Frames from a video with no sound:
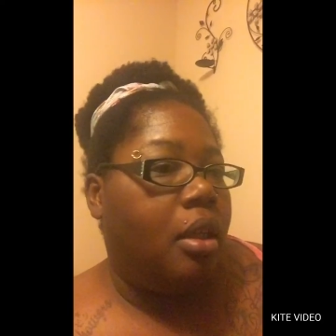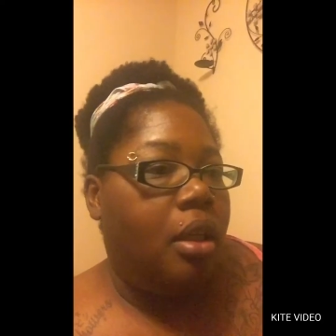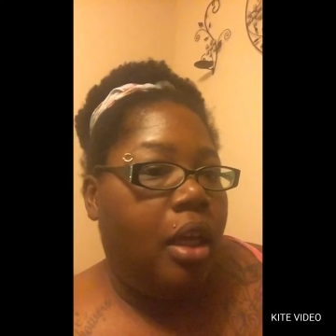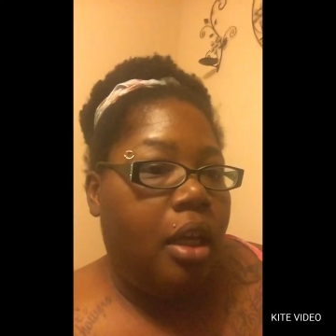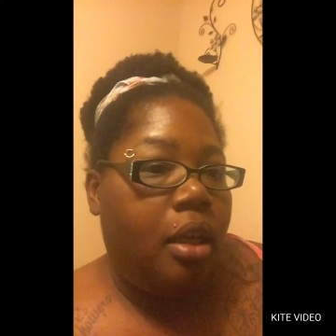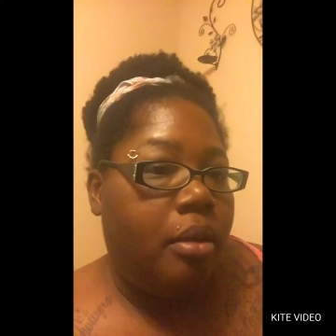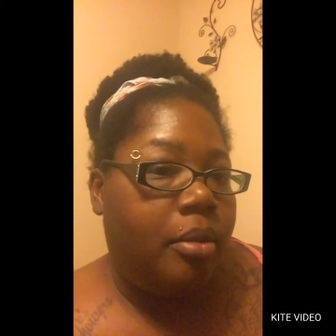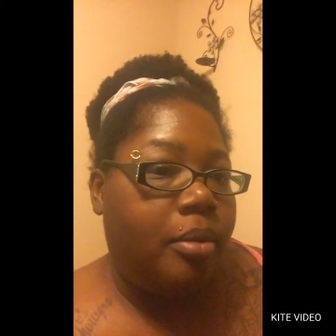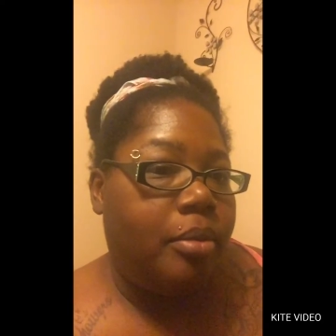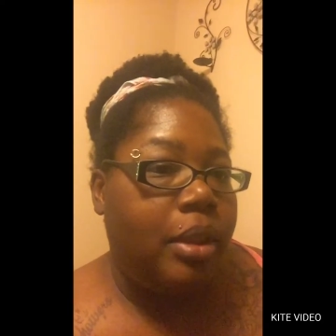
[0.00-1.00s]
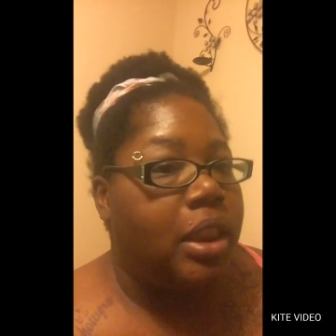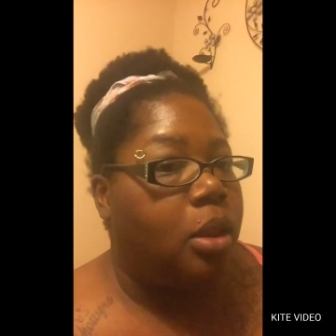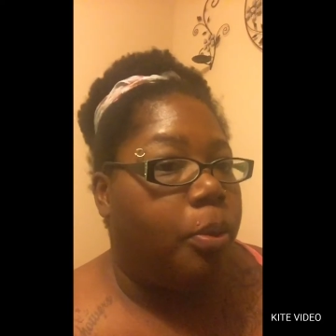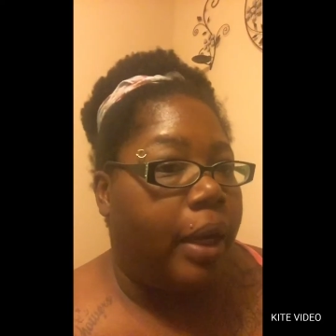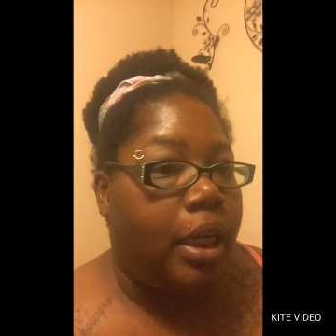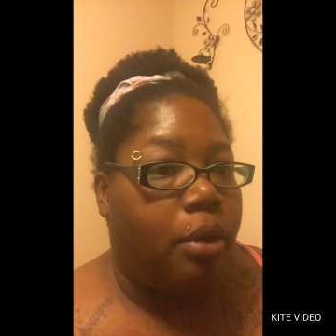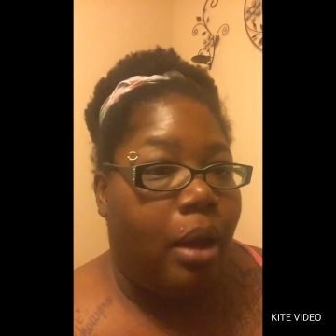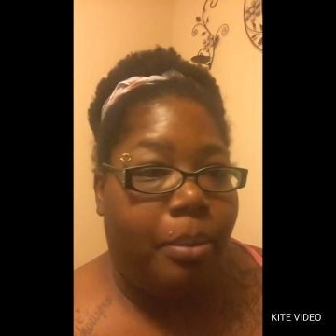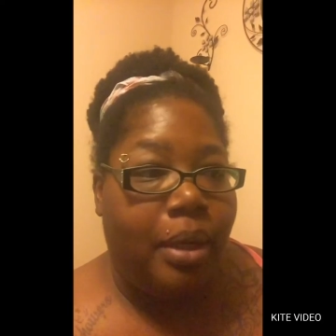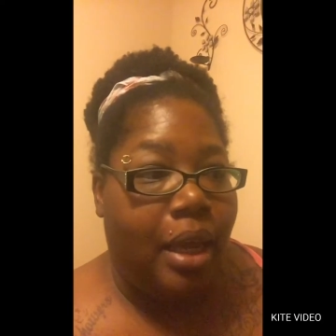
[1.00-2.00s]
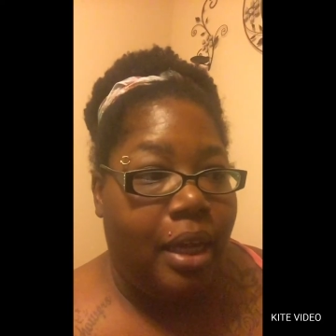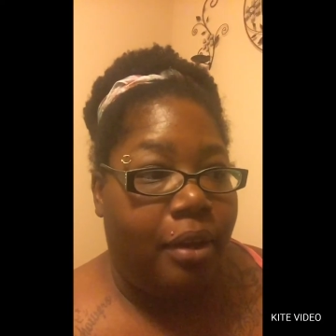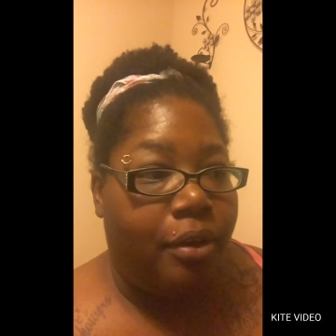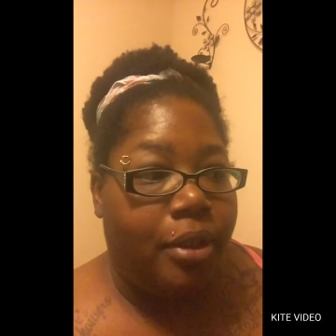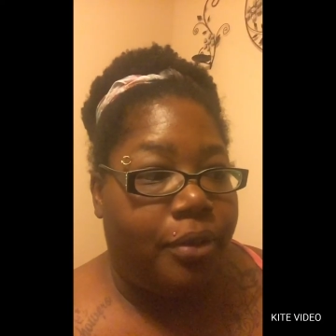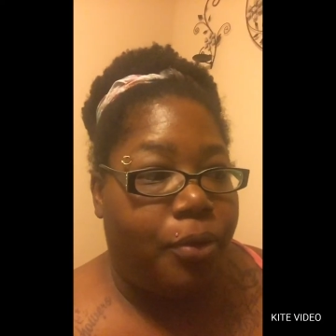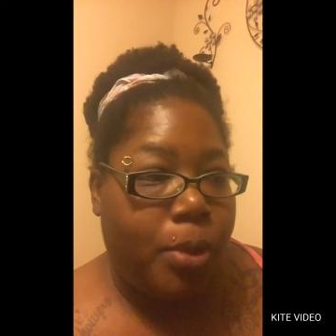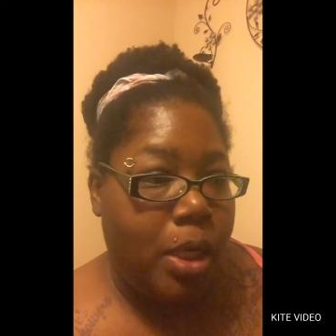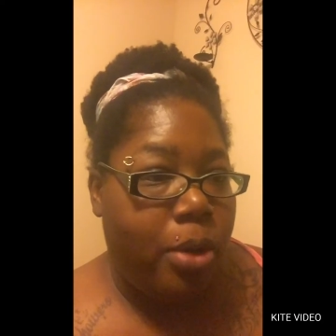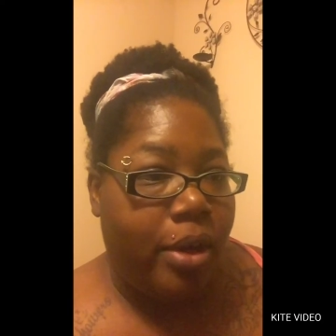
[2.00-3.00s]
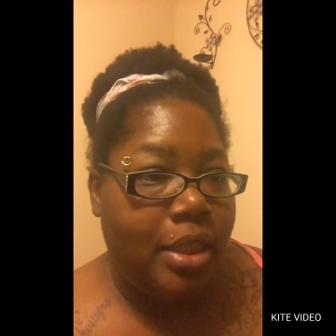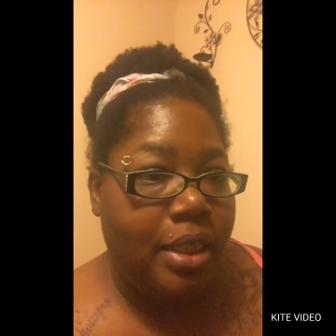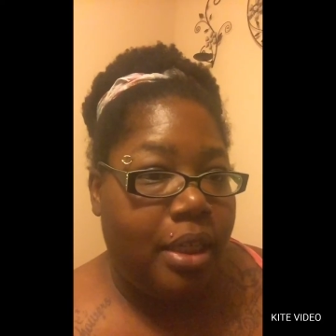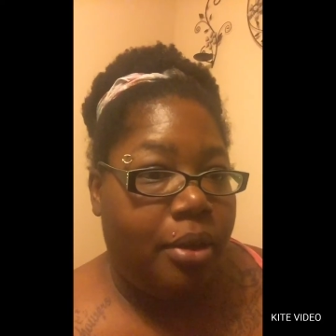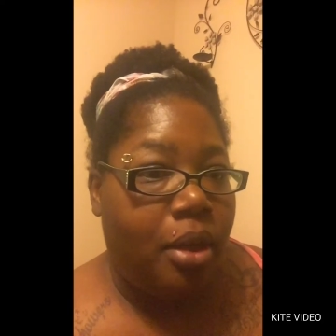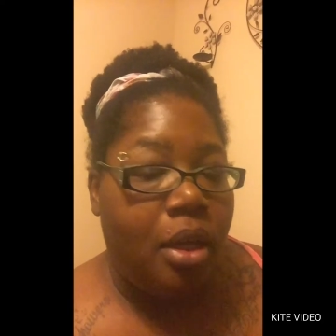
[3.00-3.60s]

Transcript: Yeah, it's a rainy, crappy day for a yard sale.